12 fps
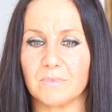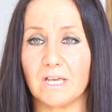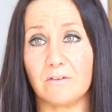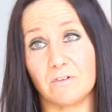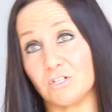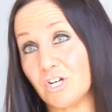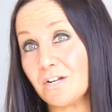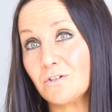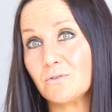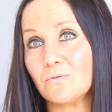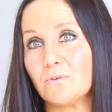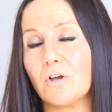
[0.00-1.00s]
even
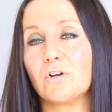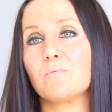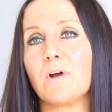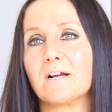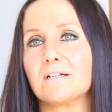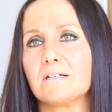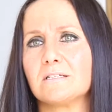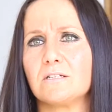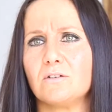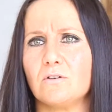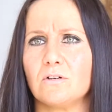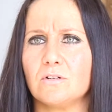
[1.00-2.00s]
gentle yoga practice,
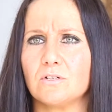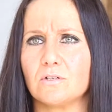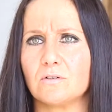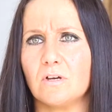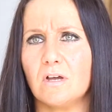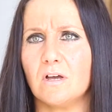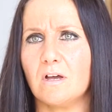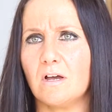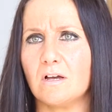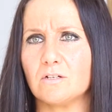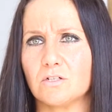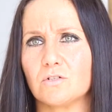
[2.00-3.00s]
and you can do
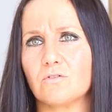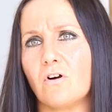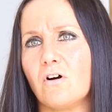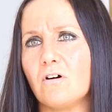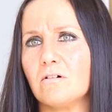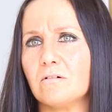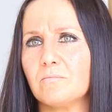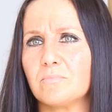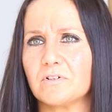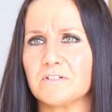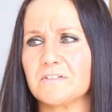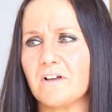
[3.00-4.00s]
a strong,
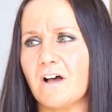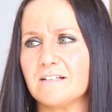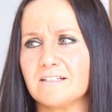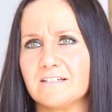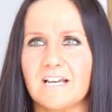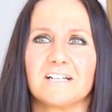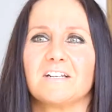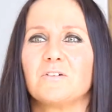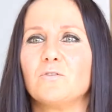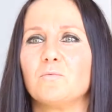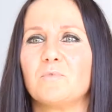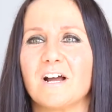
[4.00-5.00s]
precise,
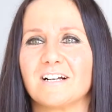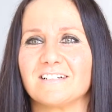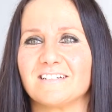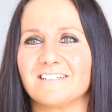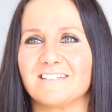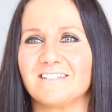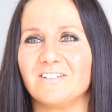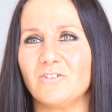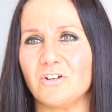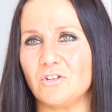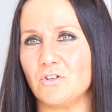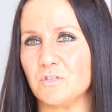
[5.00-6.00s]
technical practice. You
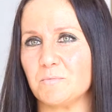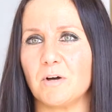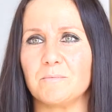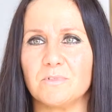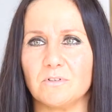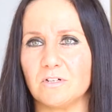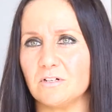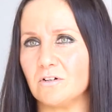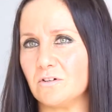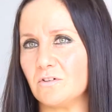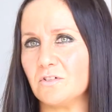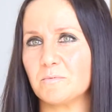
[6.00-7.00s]
can use props, you
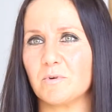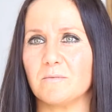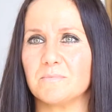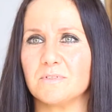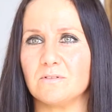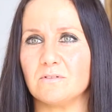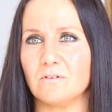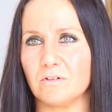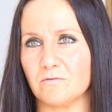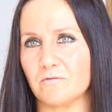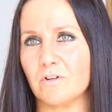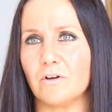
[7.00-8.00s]
cannot use props, you
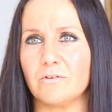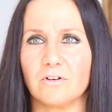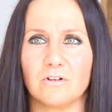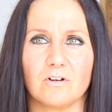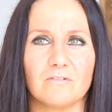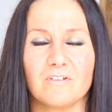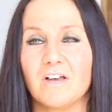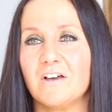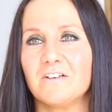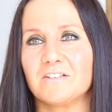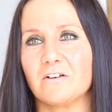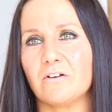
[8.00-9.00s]
can flow, you cannot.
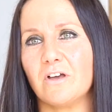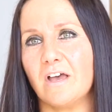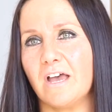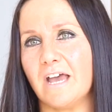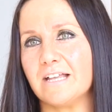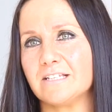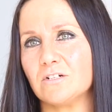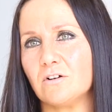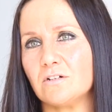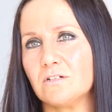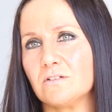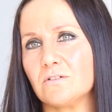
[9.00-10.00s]
So it's
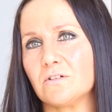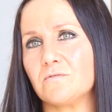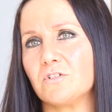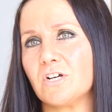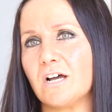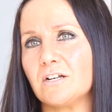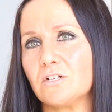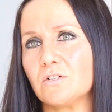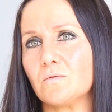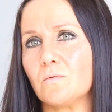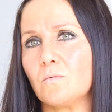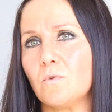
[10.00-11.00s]
not to sort of
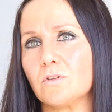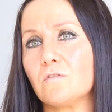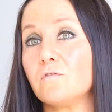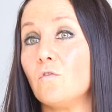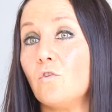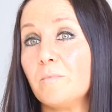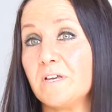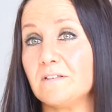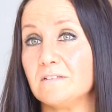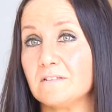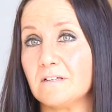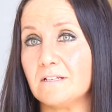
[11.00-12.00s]
judge what the form
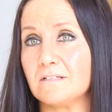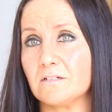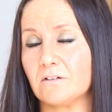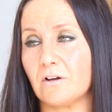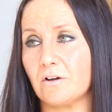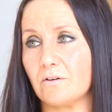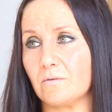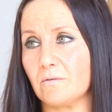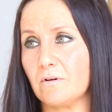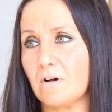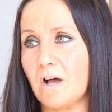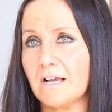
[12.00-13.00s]
is, it's to go,
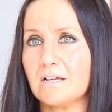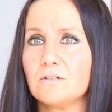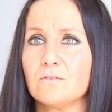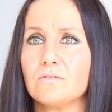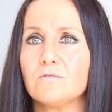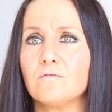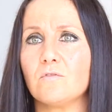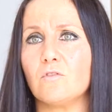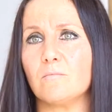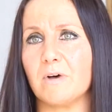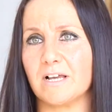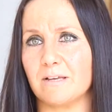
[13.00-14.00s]
I can do the
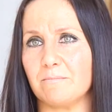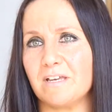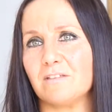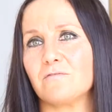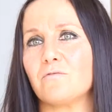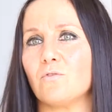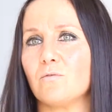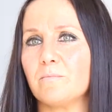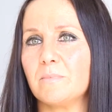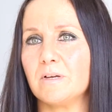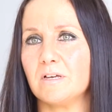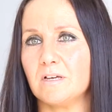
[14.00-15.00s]
form, I can be the form,